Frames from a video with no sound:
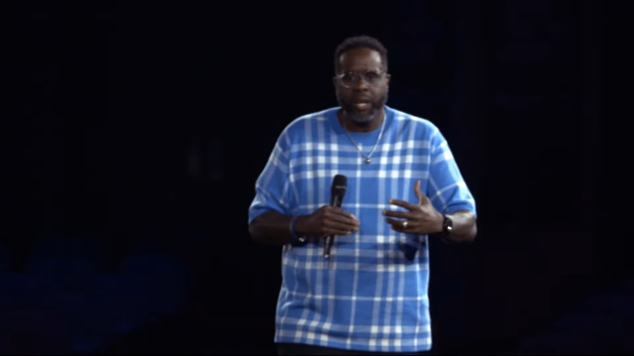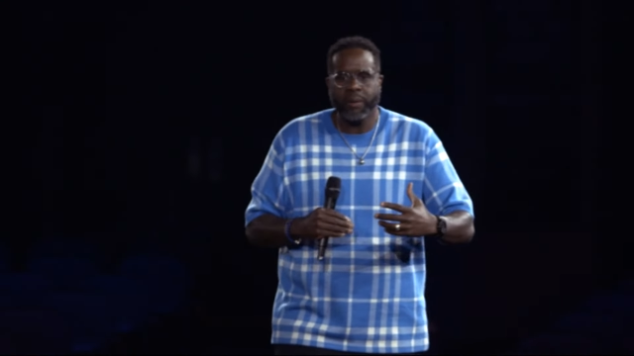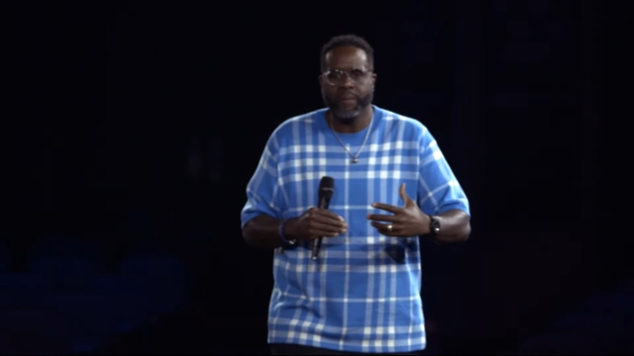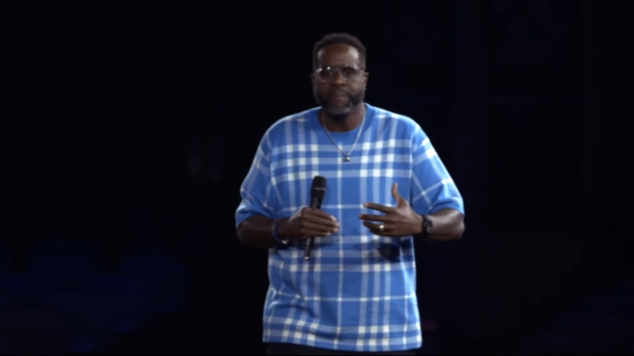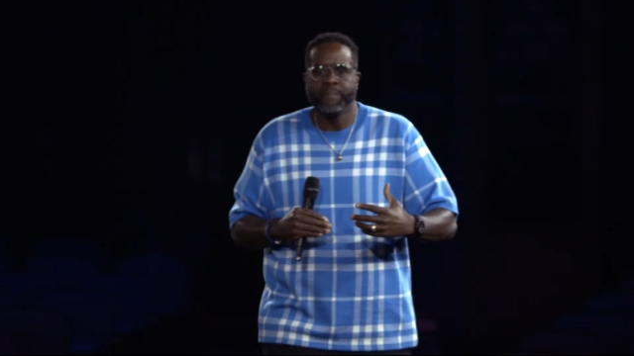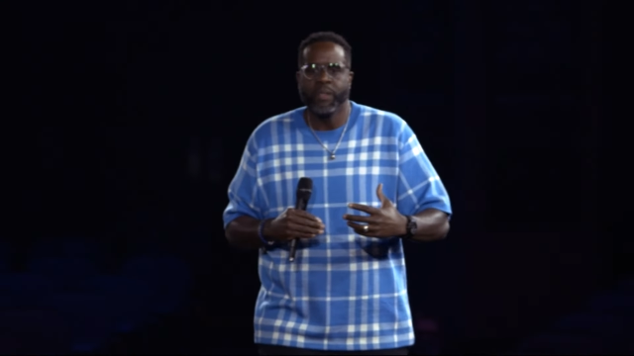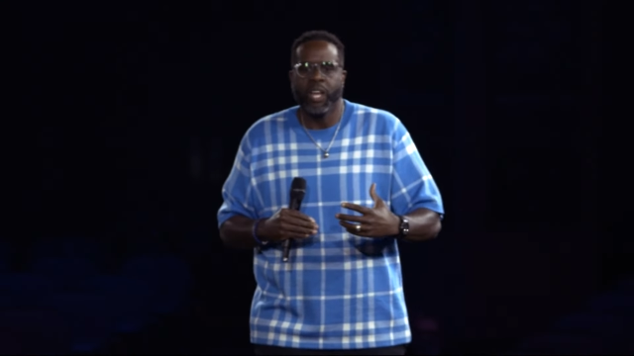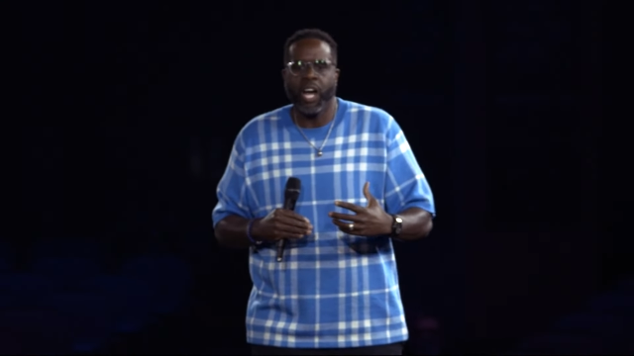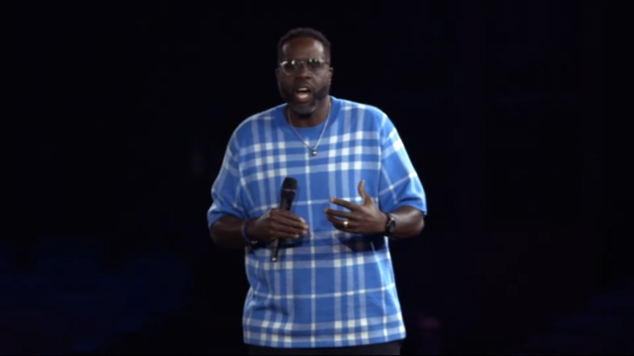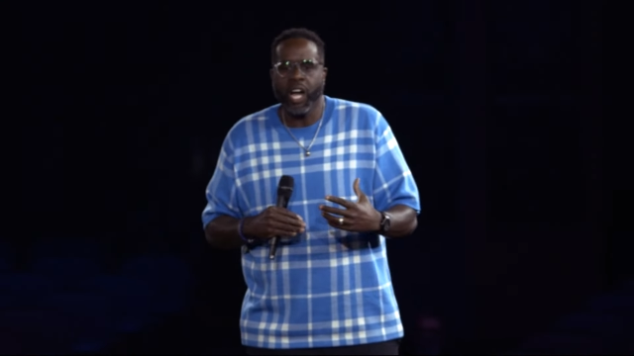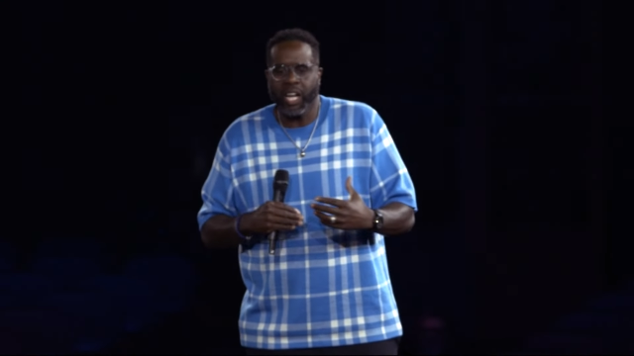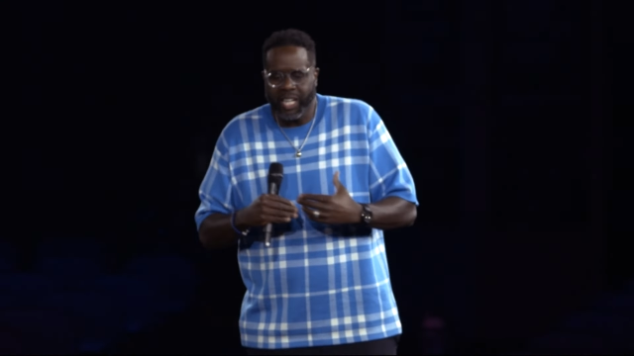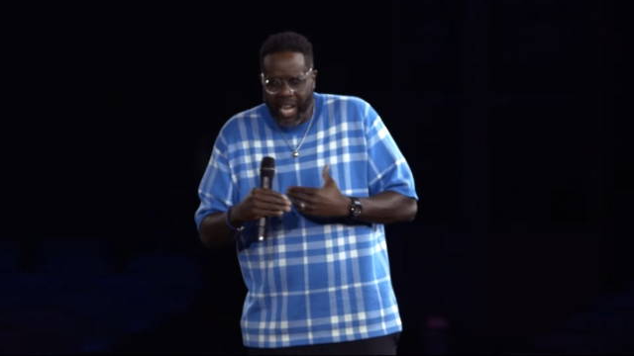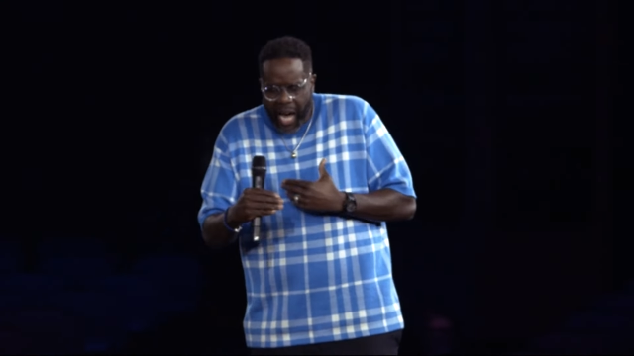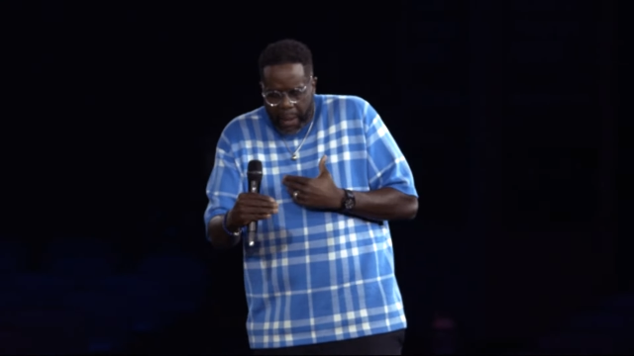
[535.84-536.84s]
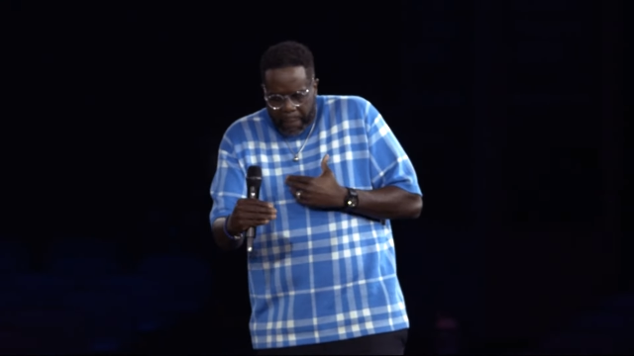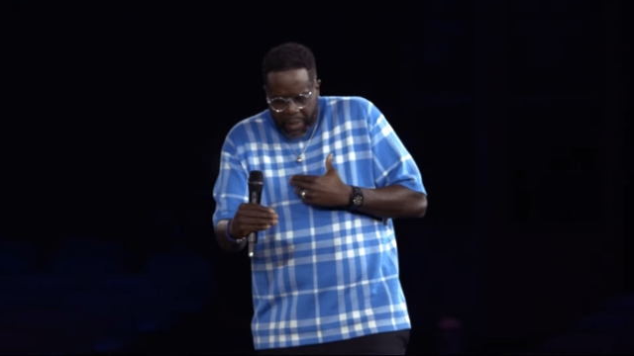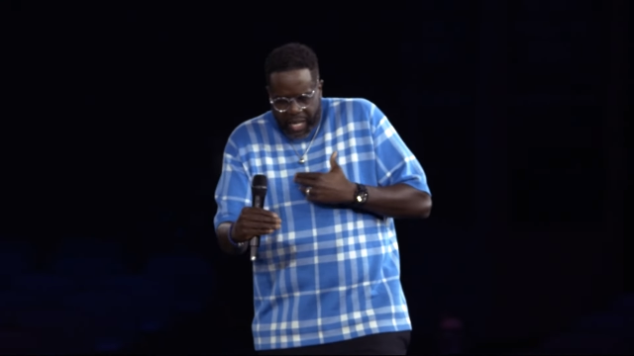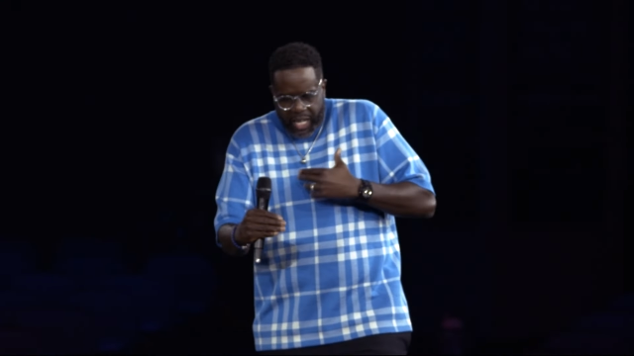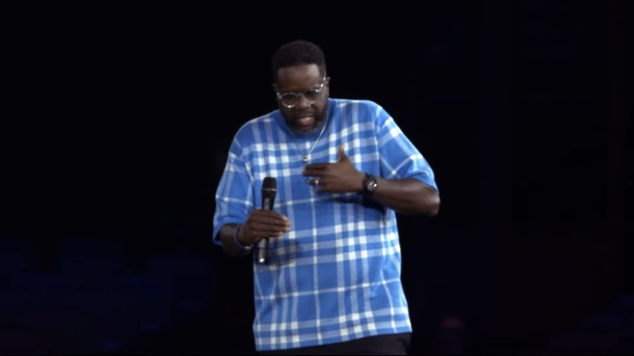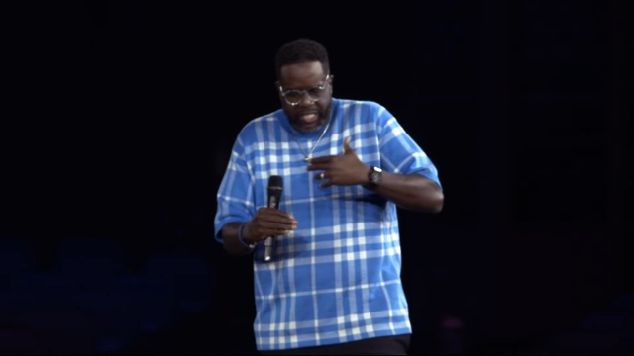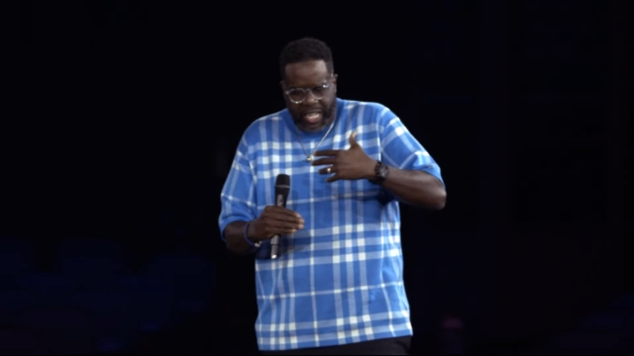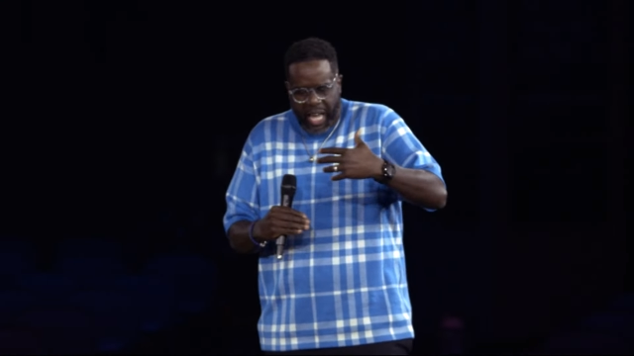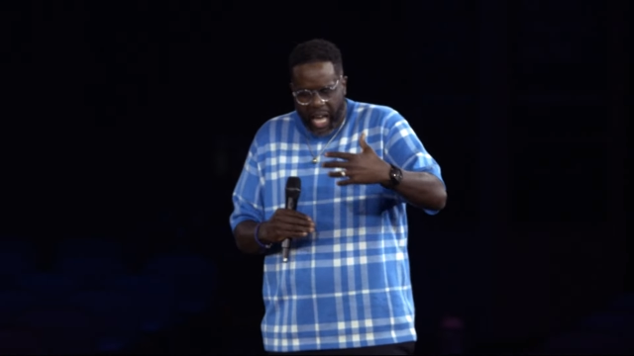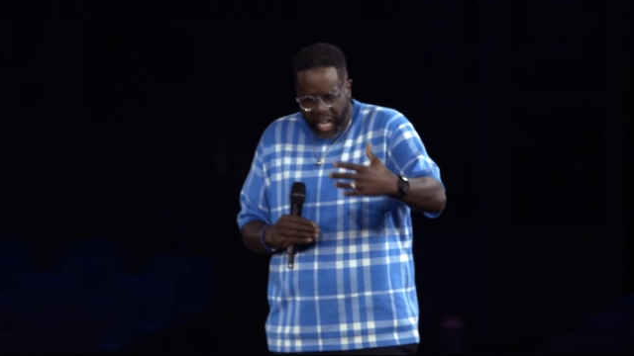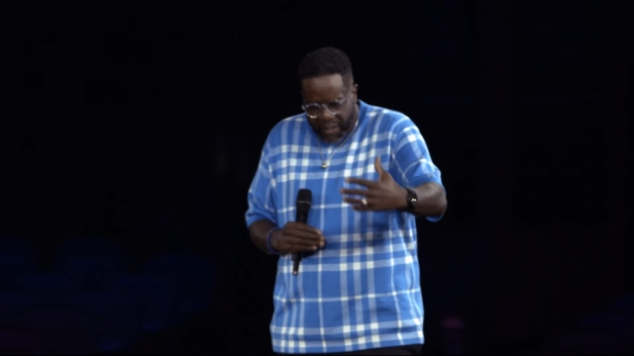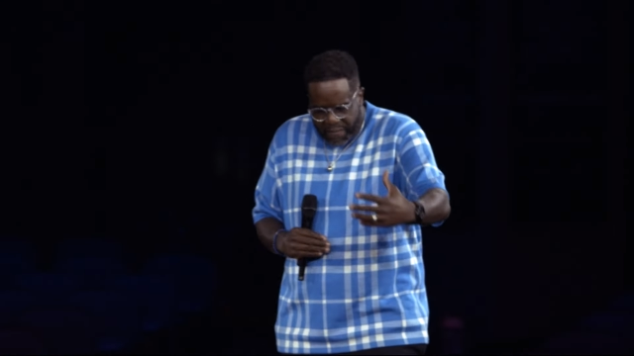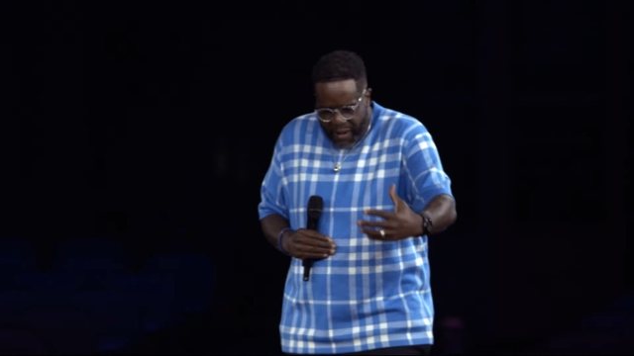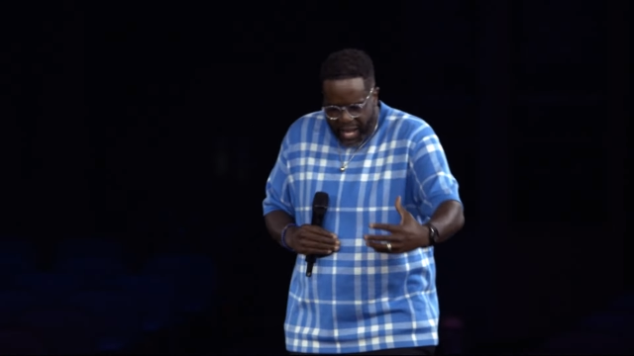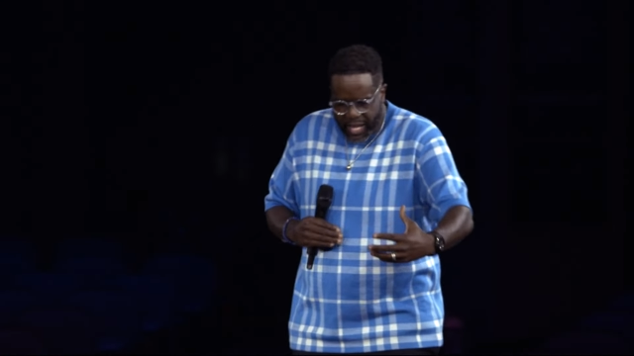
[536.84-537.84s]
it, uh, God began to
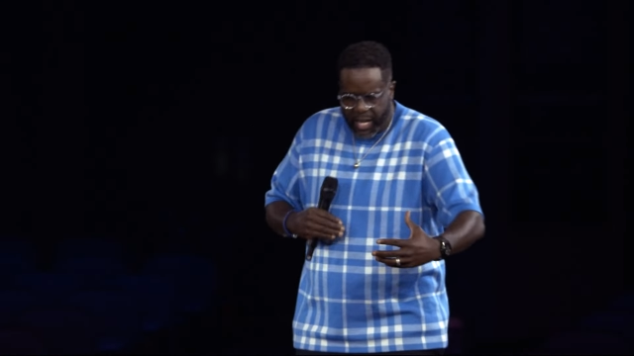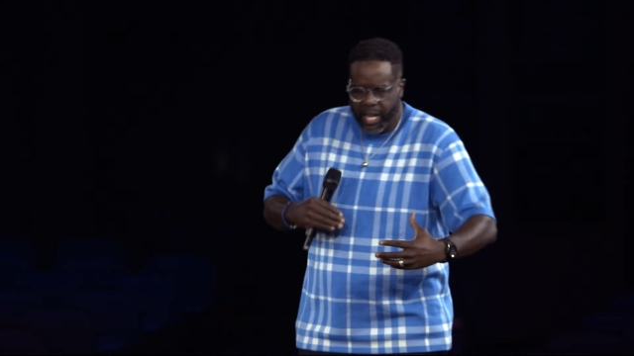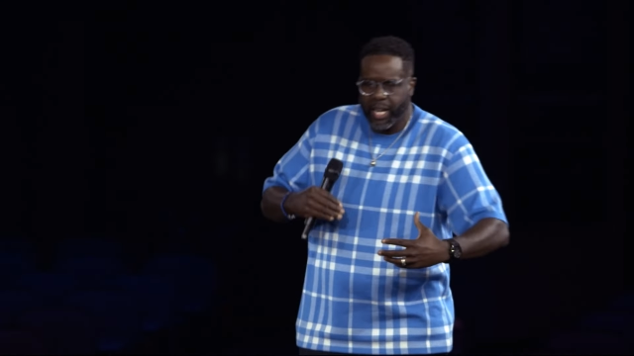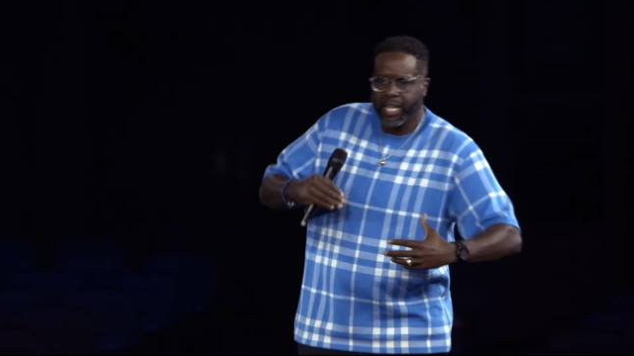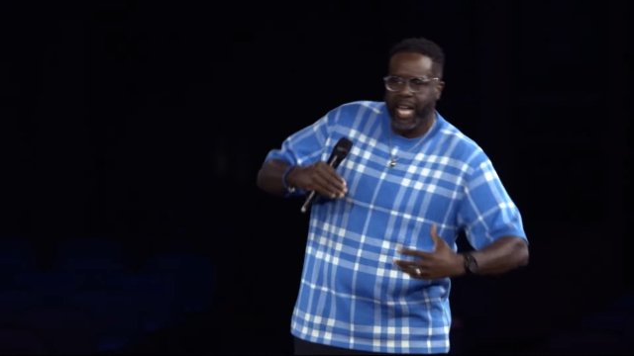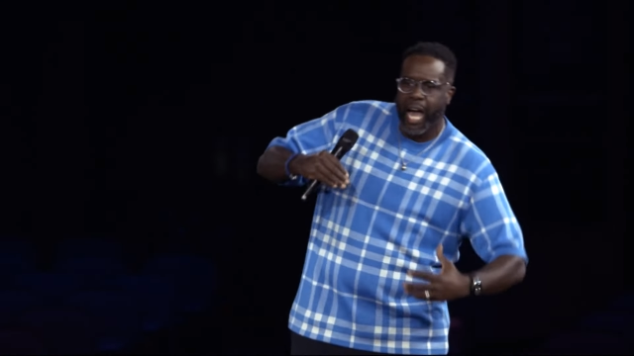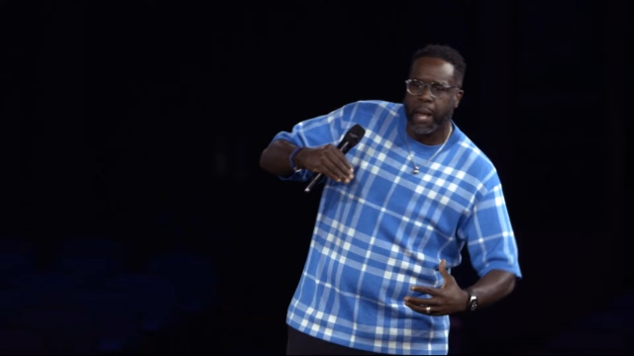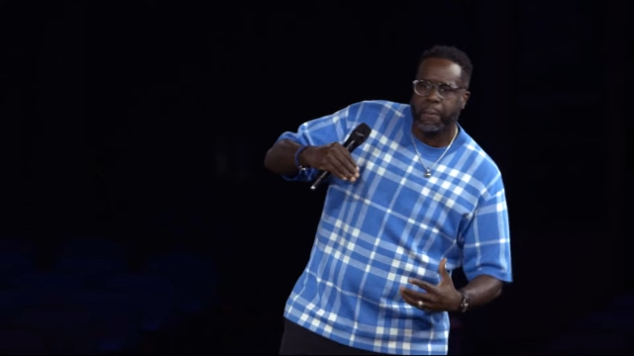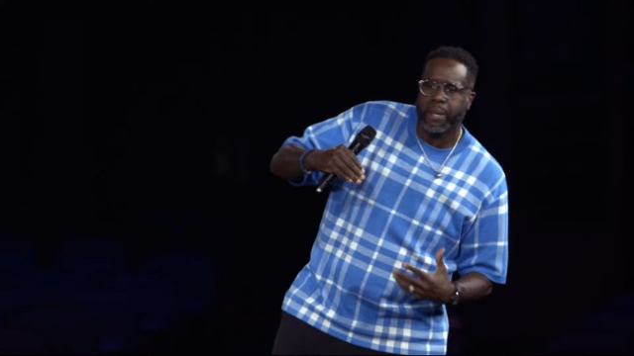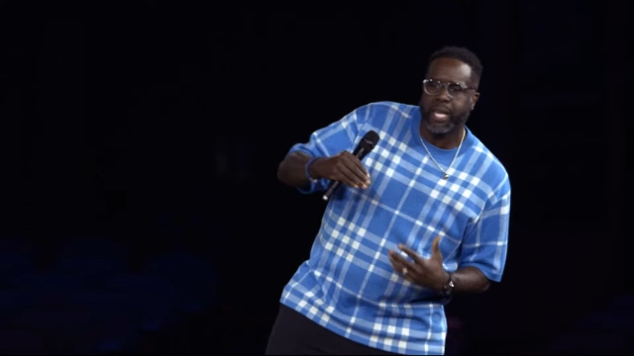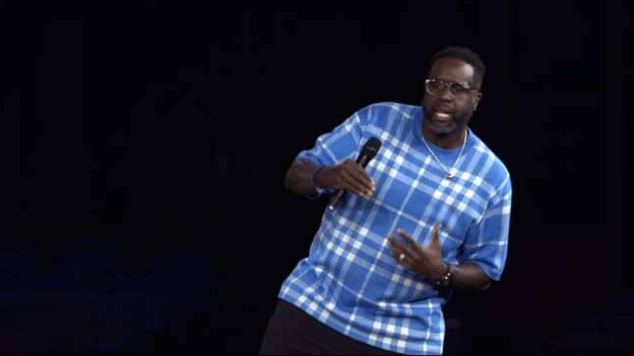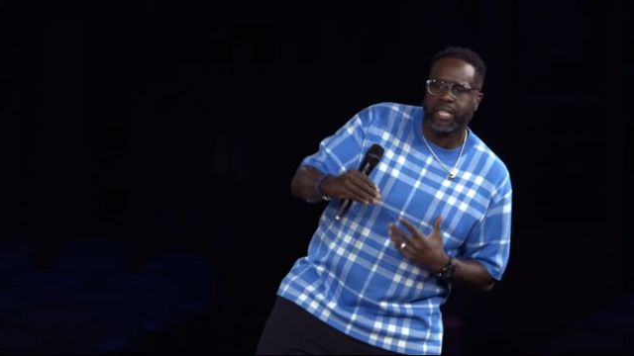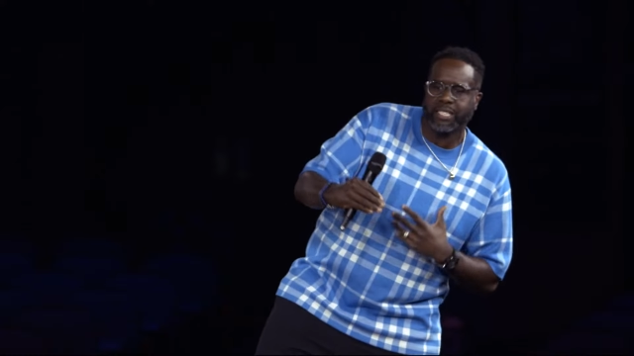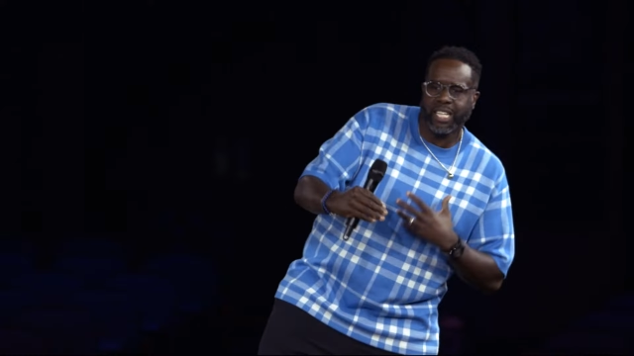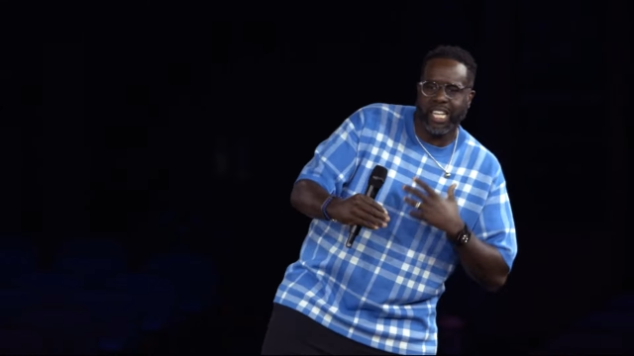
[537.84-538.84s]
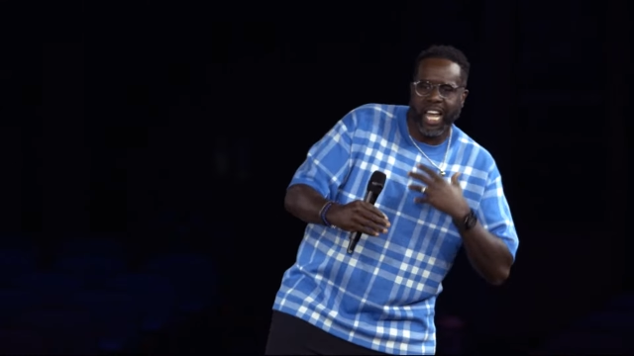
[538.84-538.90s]
elevate it and God began to